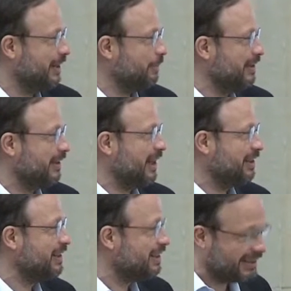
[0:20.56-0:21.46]
some
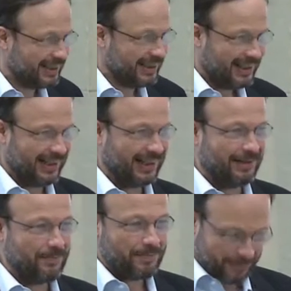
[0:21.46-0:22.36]
discussions.
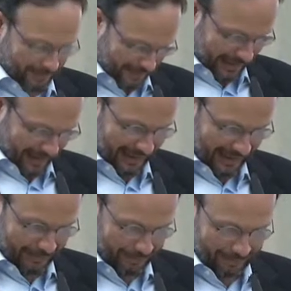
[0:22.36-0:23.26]
Um,
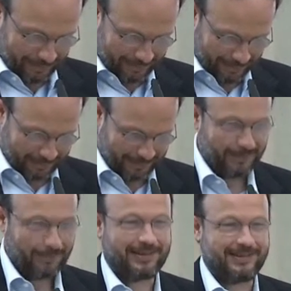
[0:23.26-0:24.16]
um
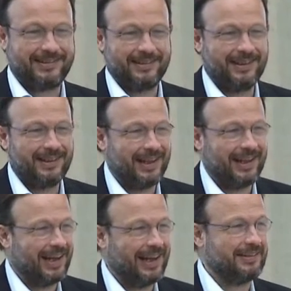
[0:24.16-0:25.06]
but uh,
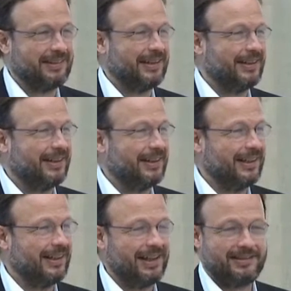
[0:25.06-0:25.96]
as, a,
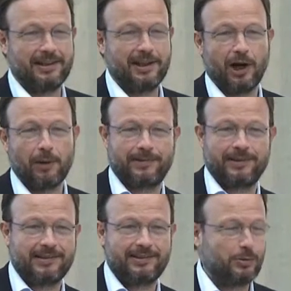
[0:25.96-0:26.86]
as, an
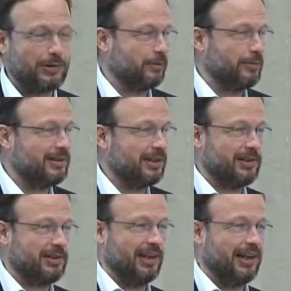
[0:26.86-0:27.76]
adopted Swiss
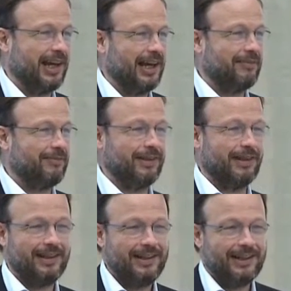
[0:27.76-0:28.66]
researcher, I
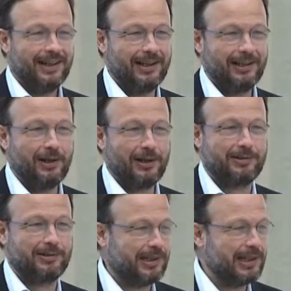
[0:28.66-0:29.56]
have learned
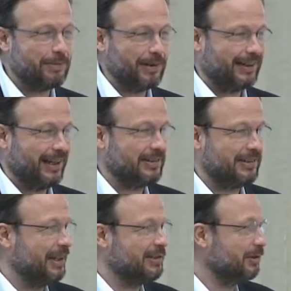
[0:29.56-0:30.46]
to keep a tight
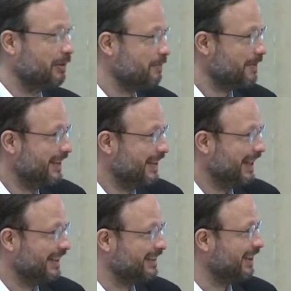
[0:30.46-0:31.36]
schedule.
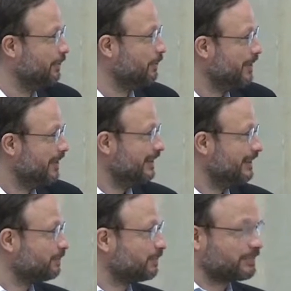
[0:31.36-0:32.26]
So,
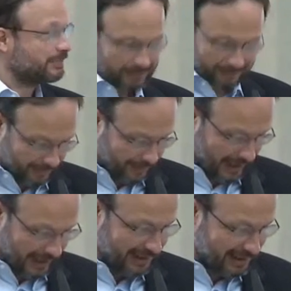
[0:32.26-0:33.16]

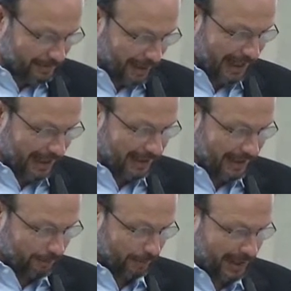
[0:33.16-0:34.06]
it is my
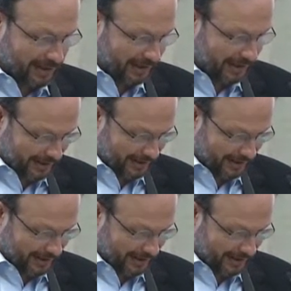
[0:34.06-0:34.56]
pleasure